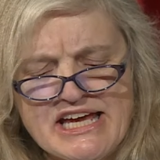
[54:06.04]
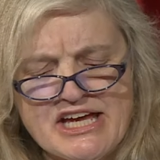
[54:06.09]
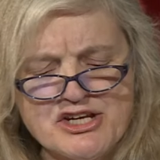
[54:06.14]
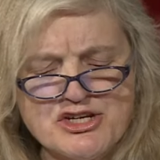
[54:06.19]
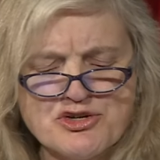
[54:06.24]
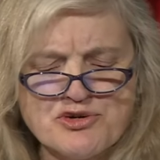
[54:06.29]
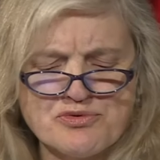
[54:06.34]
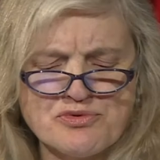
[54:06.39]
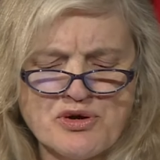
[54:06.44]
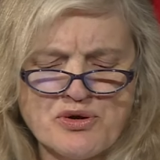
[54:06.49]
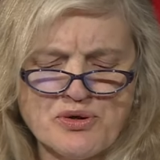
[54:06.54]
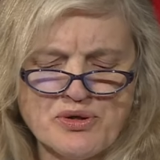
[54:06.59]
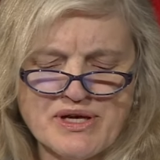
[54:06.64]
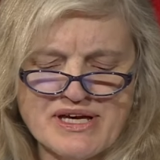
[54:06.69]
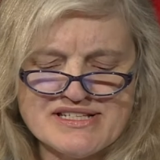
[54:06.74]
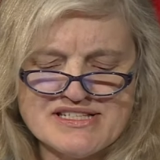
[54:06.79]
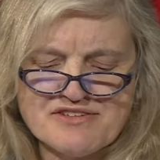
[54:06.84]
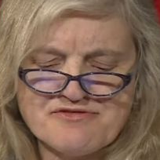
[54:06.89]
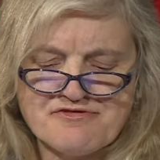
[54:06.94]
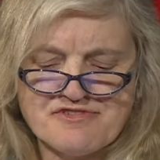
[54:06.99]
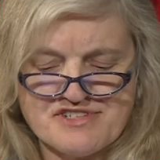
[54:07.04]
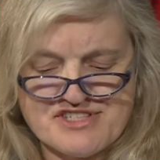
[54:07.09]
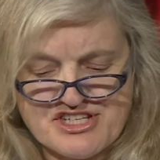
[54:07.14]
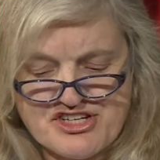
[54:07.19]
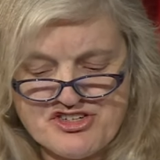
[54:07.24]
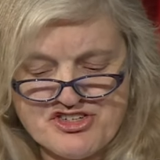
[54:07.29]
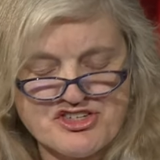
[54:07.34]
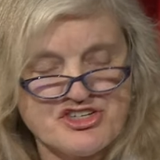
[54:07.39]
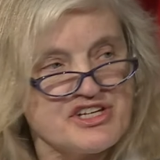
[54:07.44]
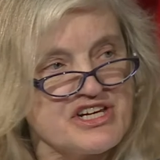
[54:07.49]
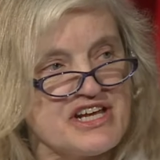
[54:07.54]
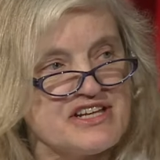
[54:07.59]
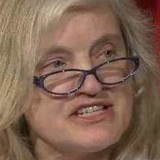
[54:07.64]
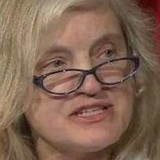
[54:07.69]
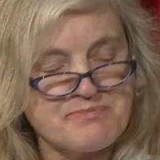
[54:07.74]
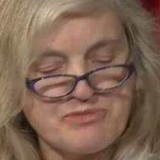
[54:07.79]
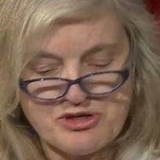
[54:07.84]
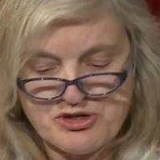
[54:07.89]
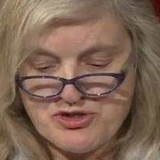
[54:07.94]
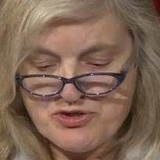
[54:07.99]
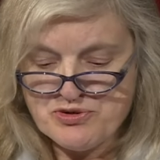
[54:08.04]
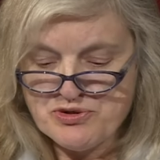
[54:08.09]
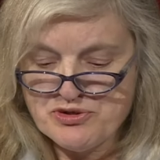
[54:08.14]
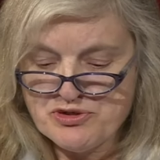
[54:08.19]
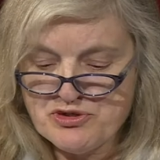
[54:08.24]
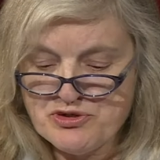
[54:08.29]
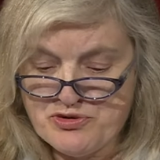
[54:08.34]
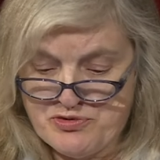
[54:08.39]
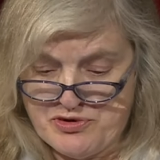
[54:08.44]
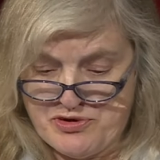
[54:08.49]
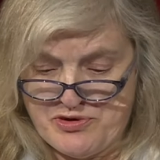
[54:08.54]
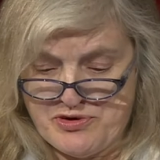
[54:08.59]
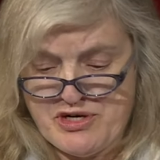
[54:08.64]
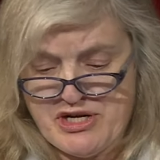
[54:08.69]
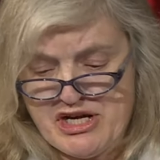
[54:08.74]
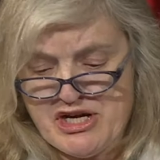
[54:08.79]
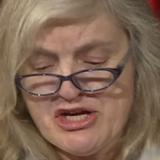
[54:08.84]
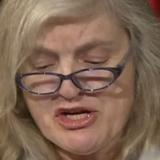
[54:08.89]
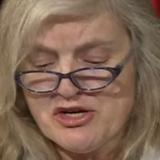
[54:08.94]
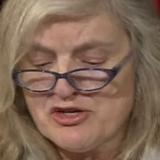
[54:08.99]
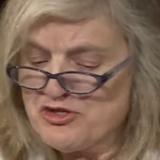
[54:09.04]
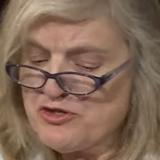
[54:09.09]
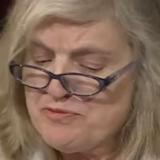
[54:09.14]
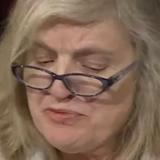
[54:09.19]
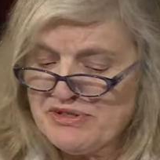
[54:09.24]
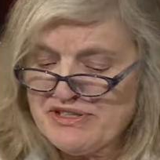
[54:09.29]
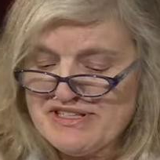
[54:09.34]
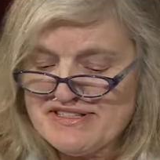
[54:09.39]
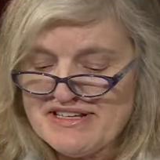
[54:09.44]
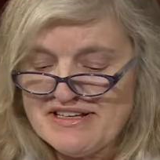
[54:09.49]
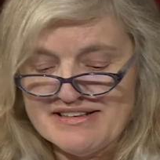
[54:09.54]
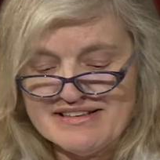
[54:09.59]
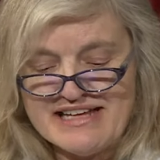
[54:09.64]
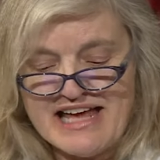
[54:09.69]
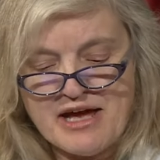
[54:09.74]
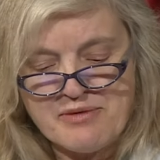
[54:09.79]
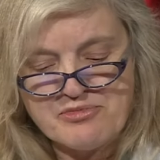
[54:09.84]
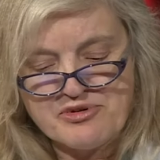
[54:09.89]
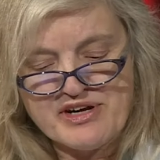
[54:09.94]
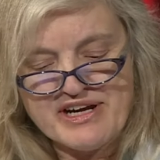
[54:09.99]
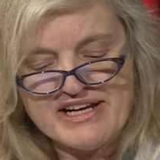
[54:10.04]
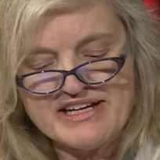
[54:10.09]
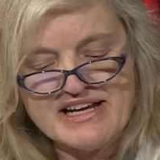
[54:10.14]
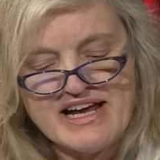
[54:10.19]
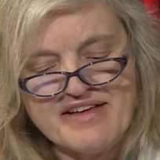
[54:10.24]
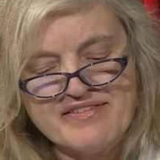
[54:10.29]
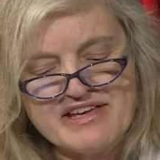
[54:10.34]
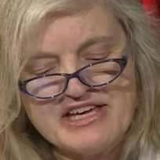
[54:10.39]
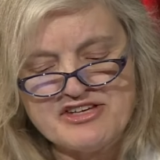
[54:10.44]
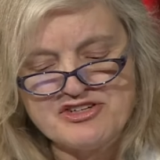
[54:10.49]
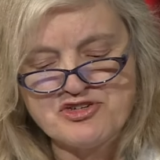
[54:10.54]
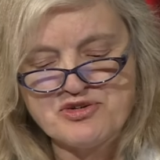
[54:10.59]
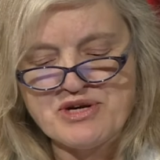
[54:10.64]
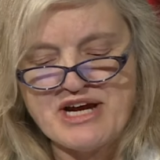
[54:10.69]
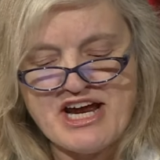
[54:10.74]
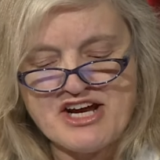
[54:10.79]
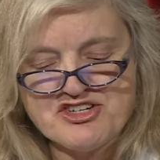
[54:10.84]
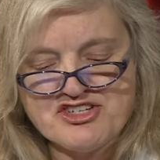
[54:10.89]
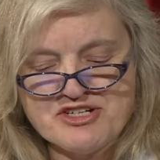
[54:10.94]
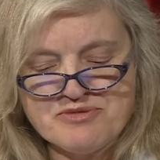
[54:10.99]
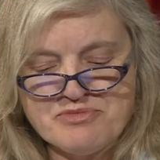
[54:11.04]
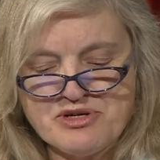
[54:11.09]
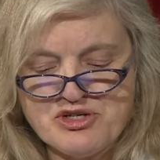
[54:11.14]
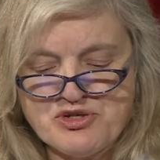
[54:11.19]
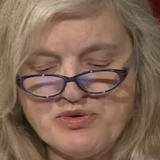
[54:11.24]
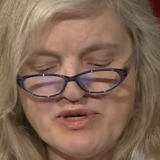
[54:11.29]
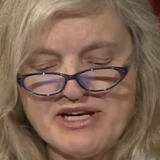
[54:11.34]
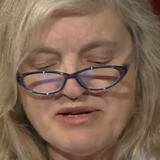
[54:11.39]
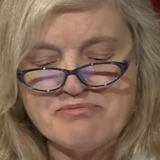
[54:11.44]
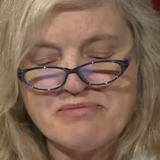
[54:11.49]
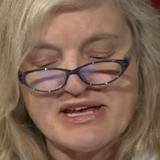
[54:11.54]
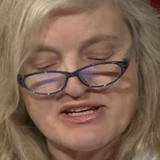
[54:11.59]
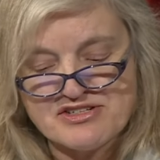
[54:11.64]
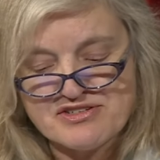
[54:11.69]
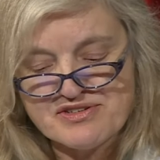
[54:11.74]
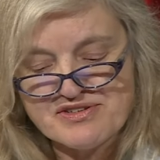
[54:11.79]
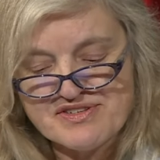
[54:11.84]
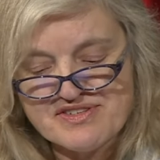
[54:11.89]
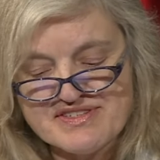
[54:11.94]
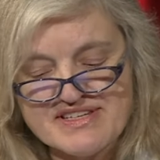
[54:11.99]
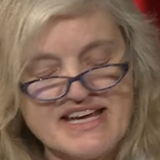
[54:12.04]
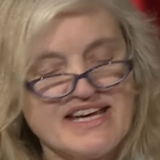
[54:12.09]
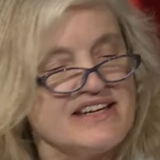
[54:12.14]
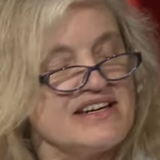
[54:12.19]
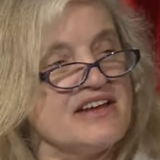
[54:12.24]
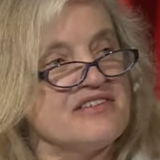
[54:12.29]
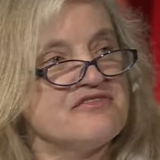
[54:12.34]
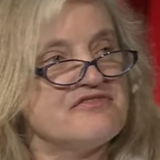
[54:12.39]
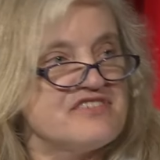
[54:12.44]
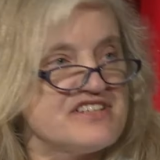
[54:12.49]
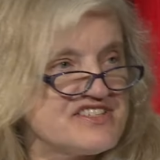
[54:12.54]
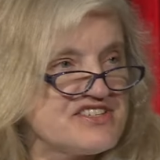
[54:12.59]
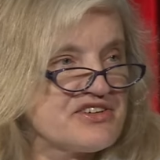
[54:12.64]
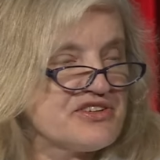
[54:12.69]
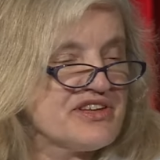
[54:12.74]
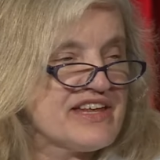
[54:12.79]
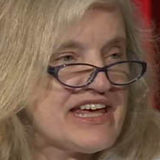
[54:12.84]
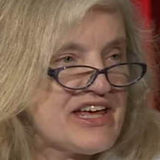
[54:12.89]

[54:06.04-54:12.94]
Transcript: In your role as a physician and spiritual guru, could you please elaborate on the interaction between mental state and physical